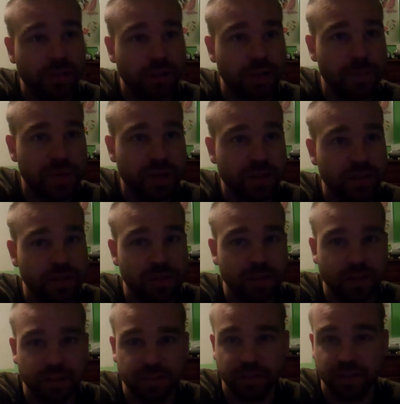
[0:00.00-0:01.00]
that I made
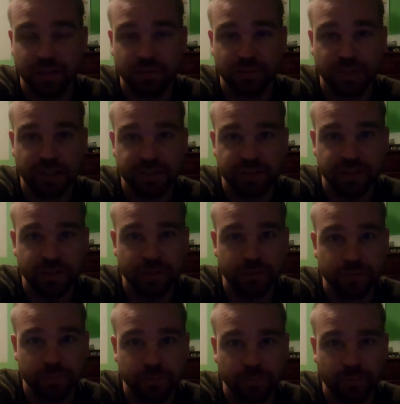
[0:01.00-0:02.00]
at the end of last year?
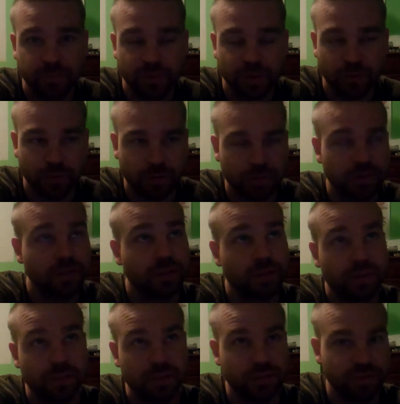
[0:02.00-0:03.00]
Or
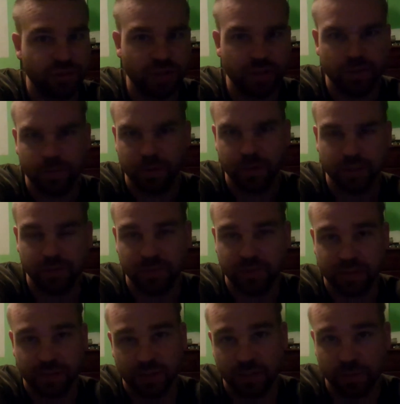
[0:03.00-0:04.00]
January of
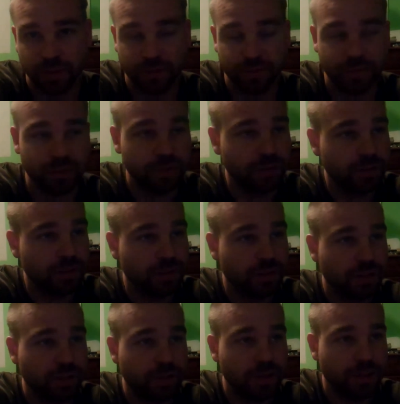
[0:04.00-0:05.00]
this year, whatever?
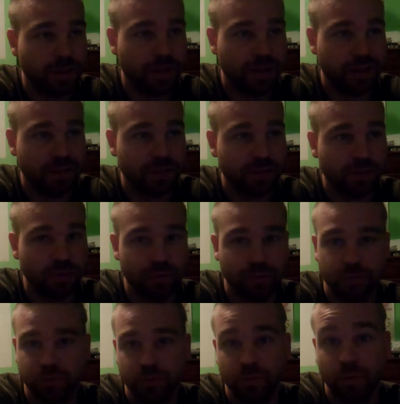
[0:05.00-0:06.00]
I had to go
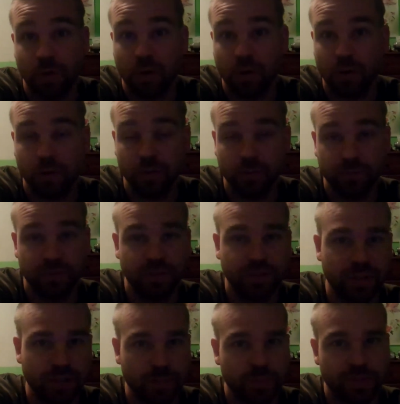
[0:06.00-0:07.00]
through all of the
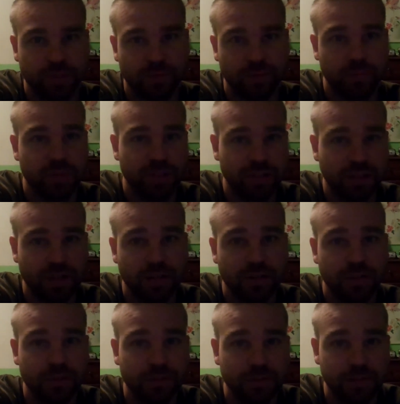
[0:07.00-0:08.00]
clips from the
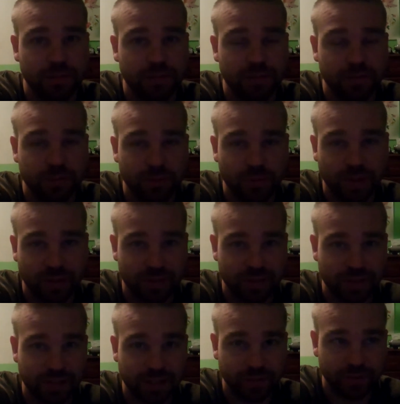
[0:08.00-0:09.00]
entire
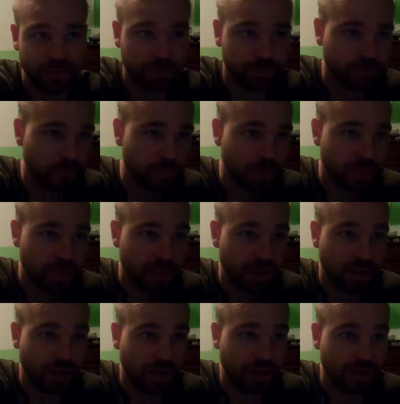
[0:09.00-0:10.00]
2011
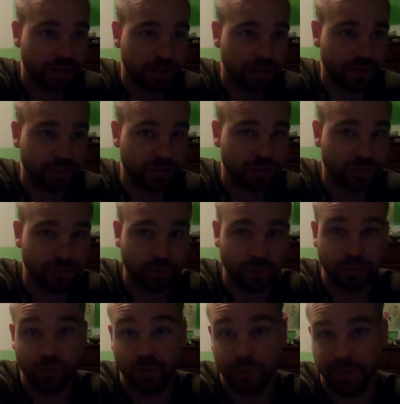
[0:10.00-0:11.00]
and
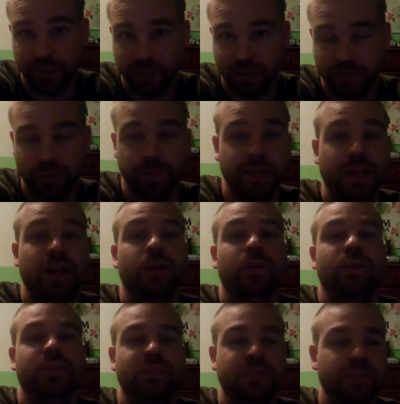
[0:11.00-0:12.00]
sort through them, and it took me
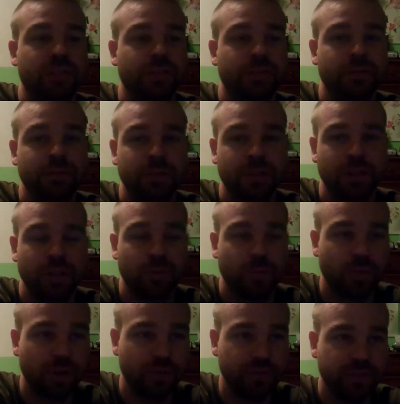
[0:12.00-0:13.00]
hours to do.
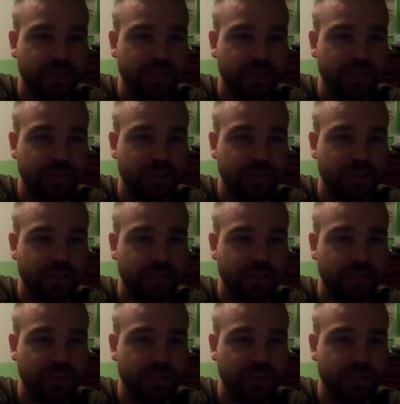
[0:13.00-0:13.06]
Well, I've